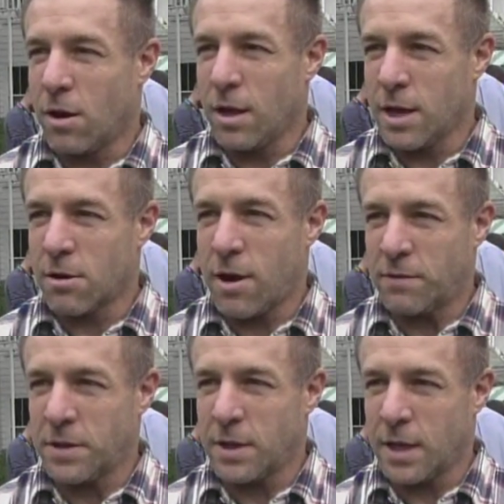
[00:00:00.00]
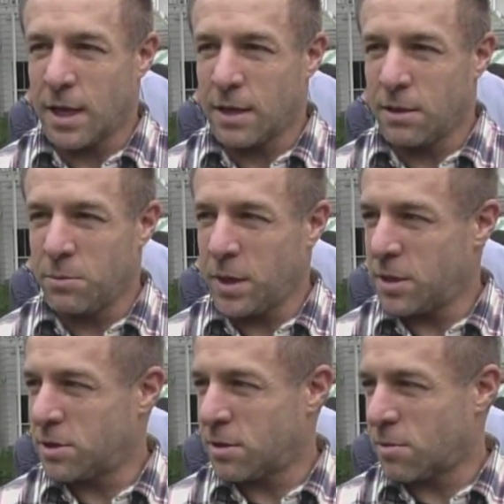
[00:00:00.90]
They're all handcrafted. They're like little
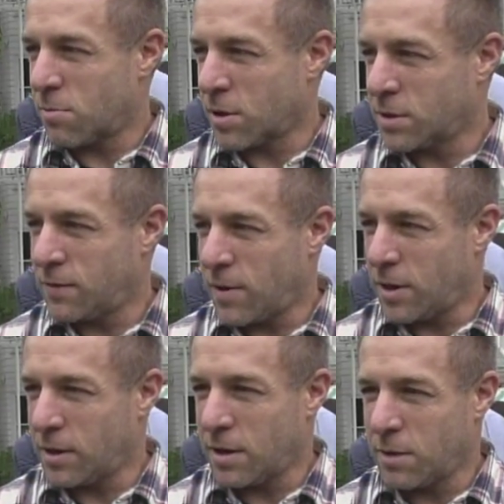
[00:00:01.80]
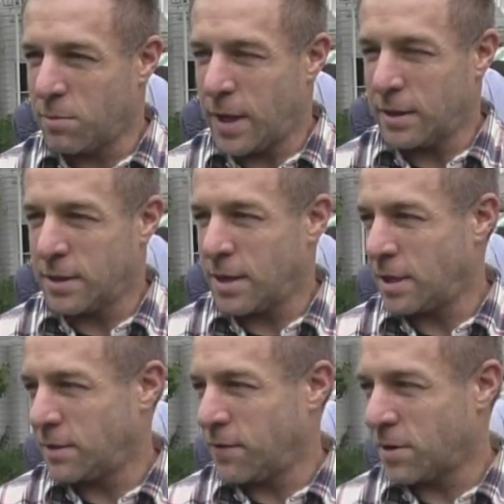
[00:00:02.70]
miniature works of art. They're about the
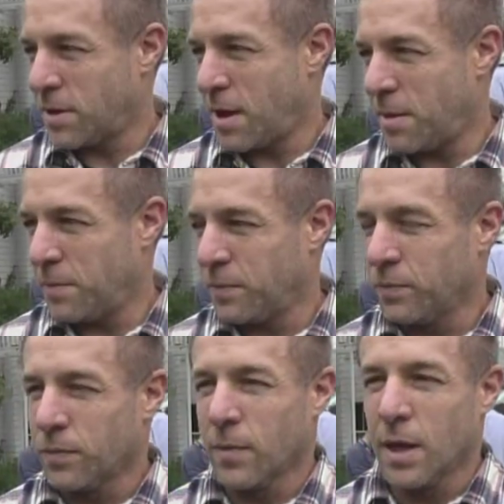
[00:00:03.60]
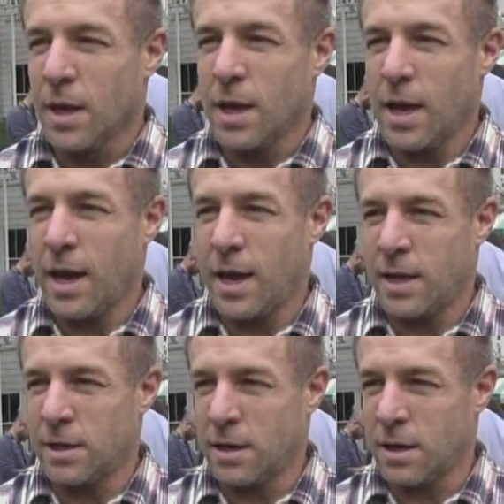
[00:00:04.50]
size of your thumb,
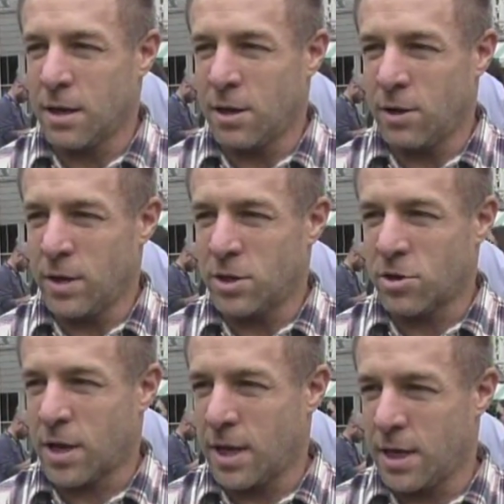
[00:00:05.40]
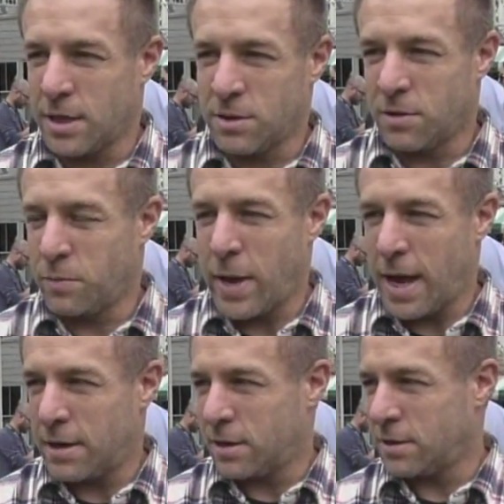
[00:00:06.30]
and you know intricate sort of
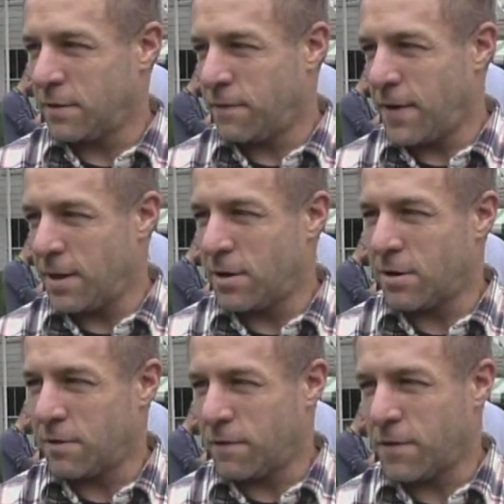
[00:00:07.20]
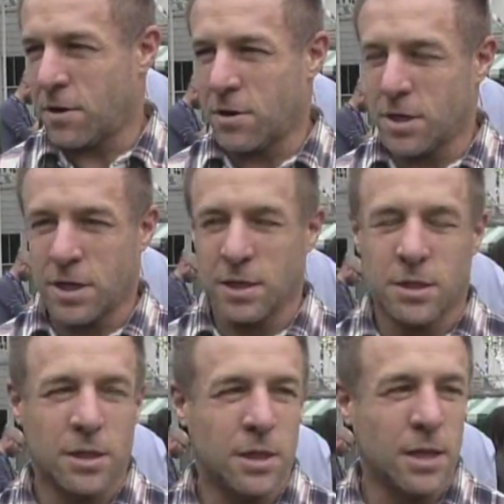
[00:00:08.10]
patterns of feather and fur and
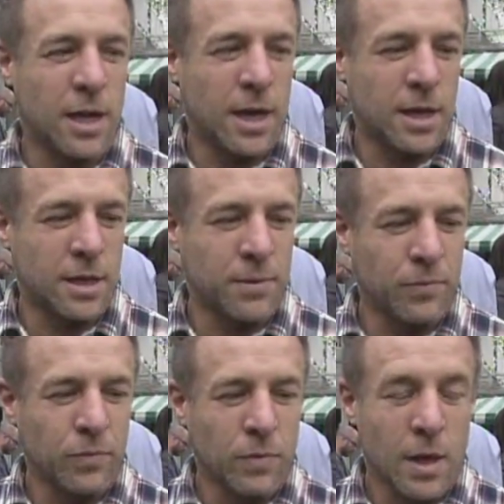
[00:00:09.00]
tinsel. And